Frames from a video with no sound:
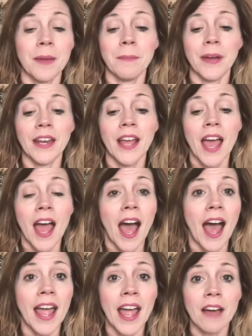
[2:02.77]
But
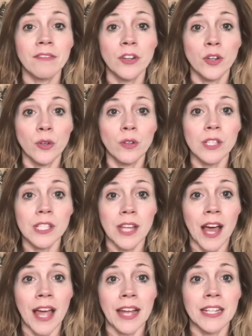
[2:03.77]
I have Google
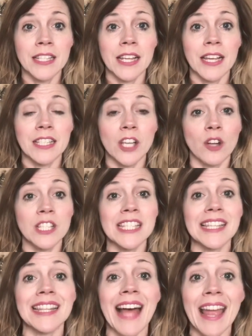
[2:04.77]
Slides. It's called
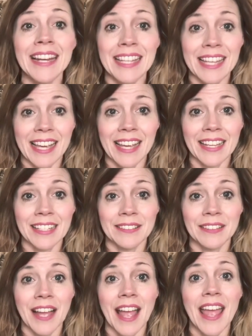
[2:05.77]
SlideKick.
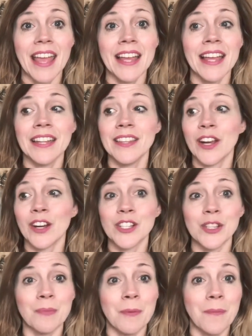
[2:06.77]
And there are
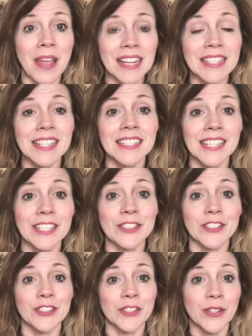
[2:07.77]
some amazing
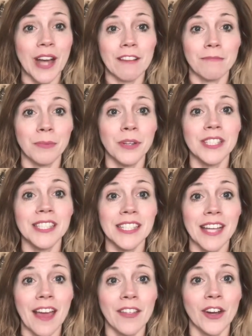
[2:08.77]
teachers who have put
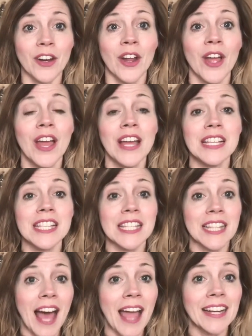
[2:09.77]
together
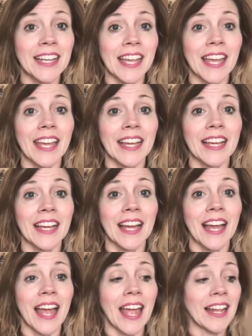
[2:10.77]
SlideKick,
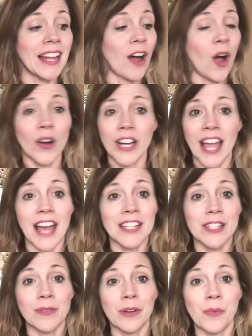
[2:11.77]
and it already has
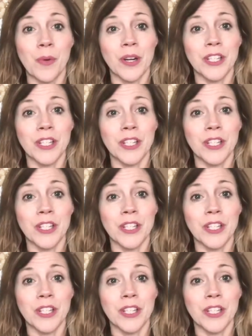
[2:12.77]
the rewards.